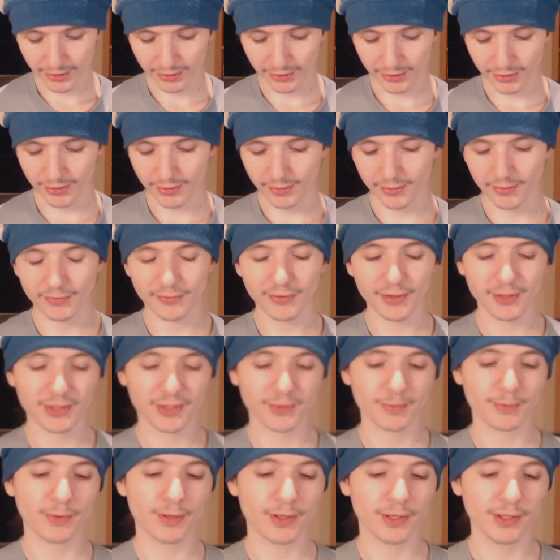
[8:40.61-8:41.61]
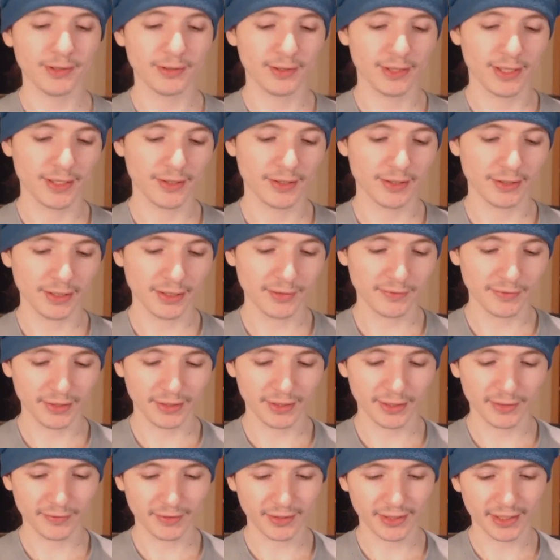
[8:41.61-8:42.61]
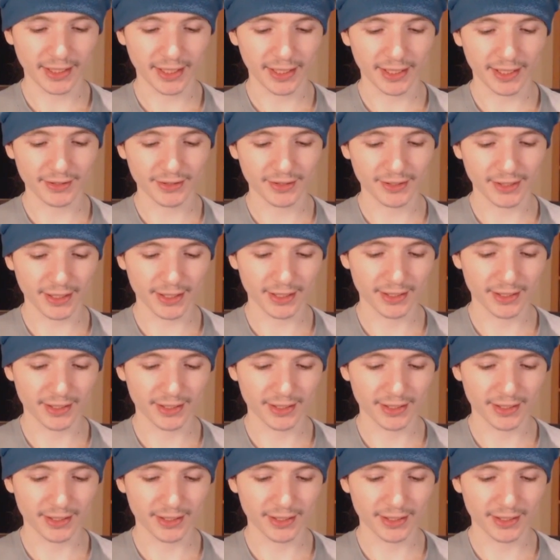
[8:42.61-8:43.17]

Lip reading: So this one, in the lovely, lovely case,